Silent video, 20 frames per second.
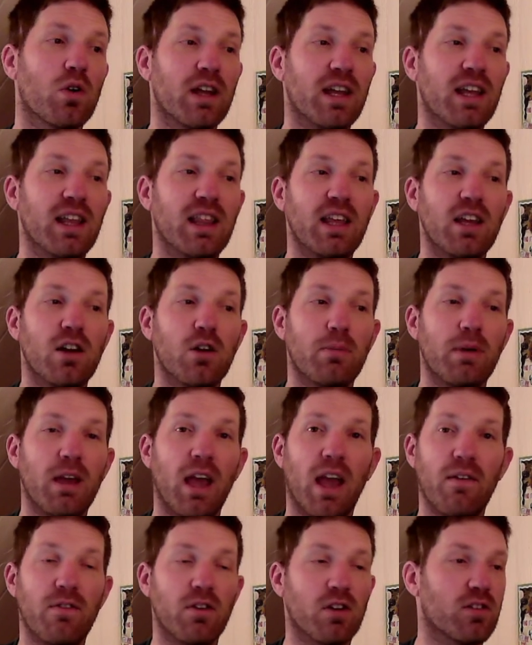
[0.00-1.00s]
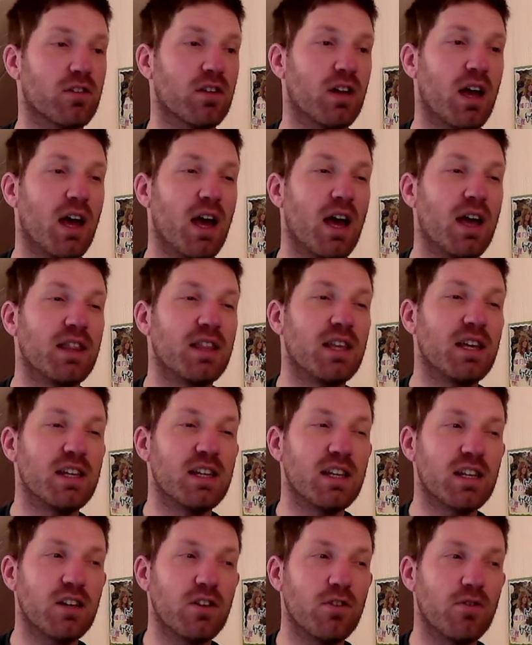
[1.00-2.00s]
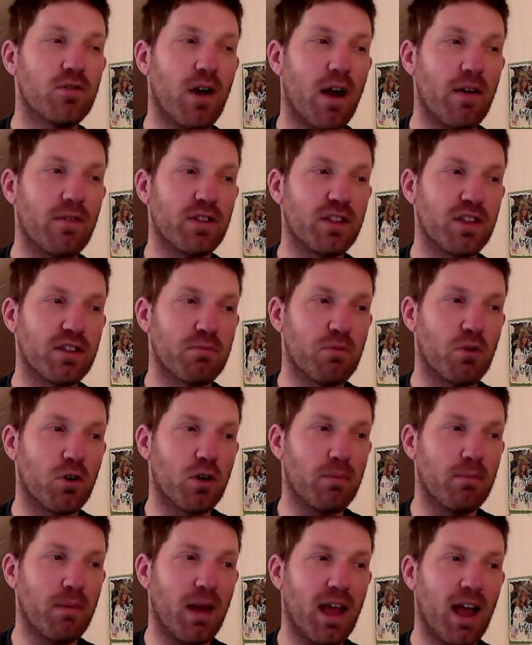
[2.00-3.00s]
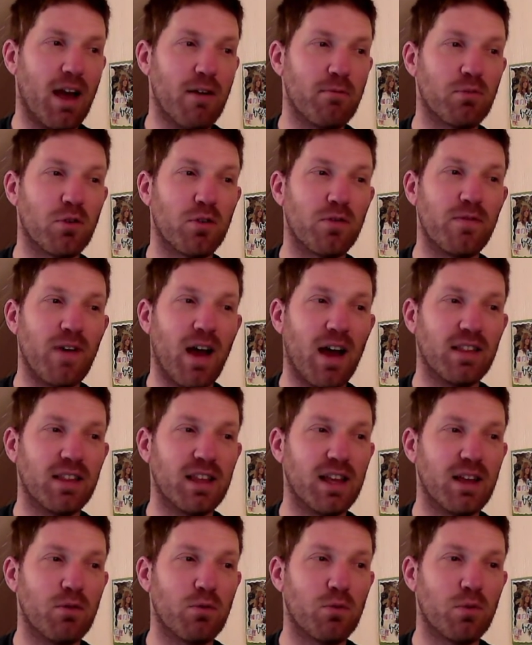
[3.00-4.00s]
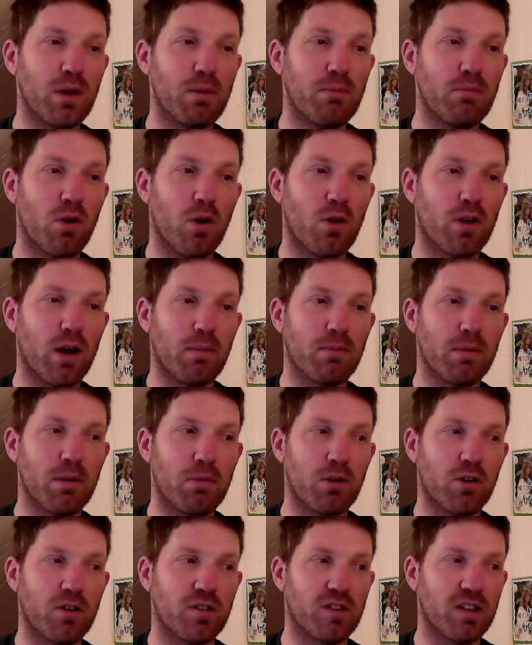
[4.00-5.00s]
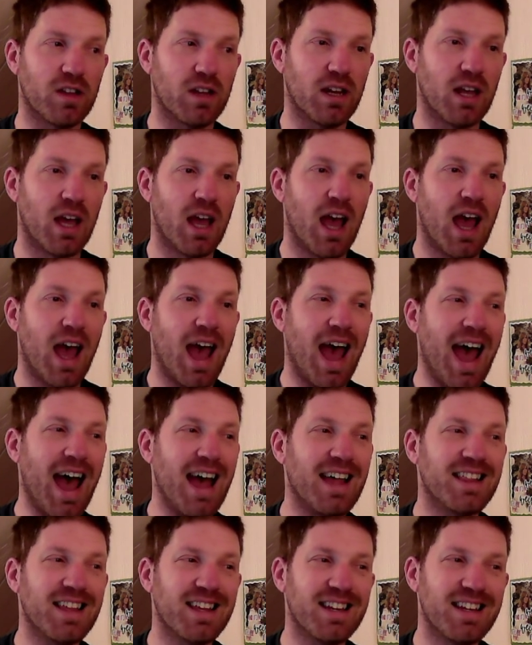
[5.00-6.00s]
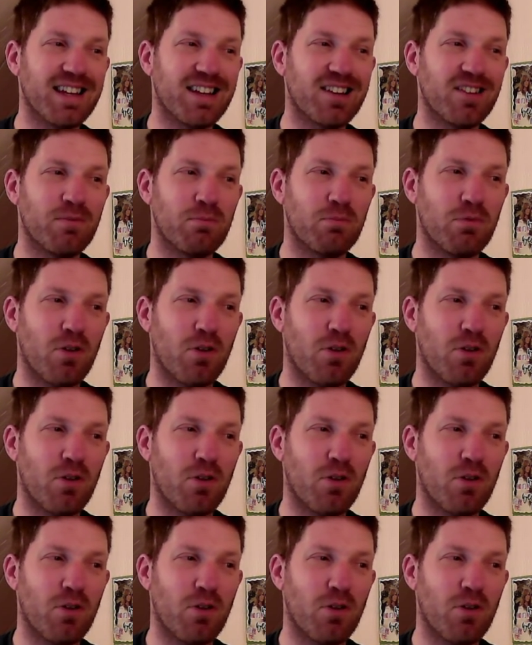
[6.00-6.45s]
illegal behaviors. The addictive drive at this point may have profoundly reprogrammed the person. As addiction